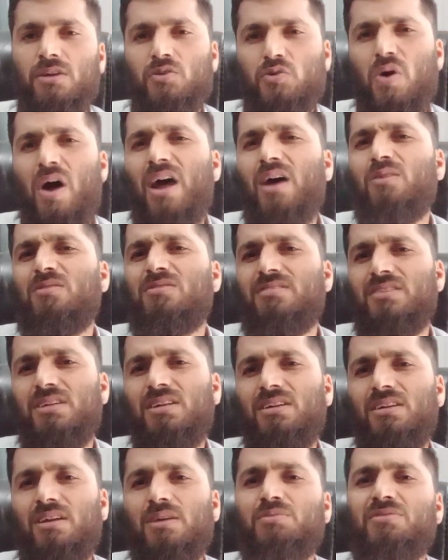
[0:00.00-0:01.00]
So I have
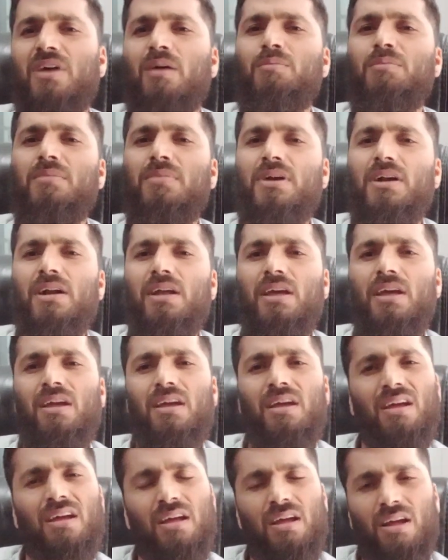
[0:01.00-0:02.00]
seen if
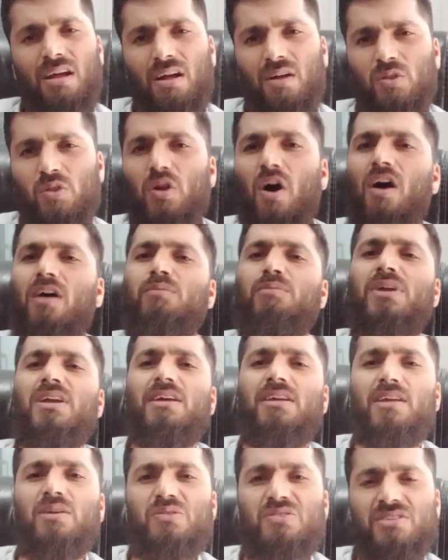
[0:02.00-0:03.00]
somebody
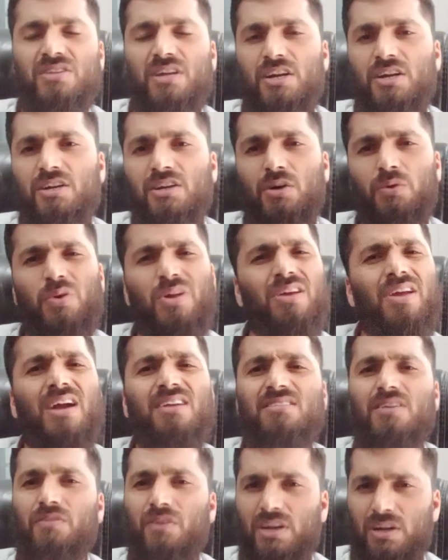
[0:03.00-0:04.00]
normally gives the interview, he
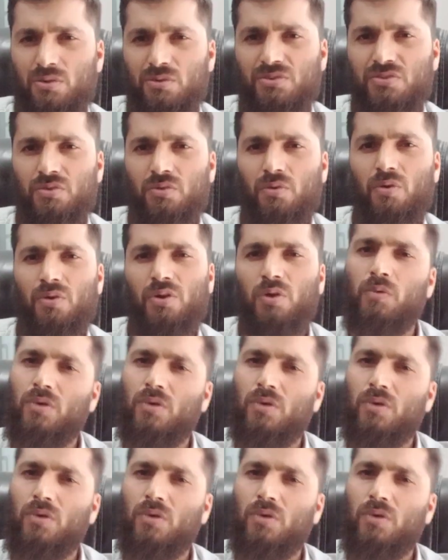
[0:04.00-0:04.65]
gets a very good score.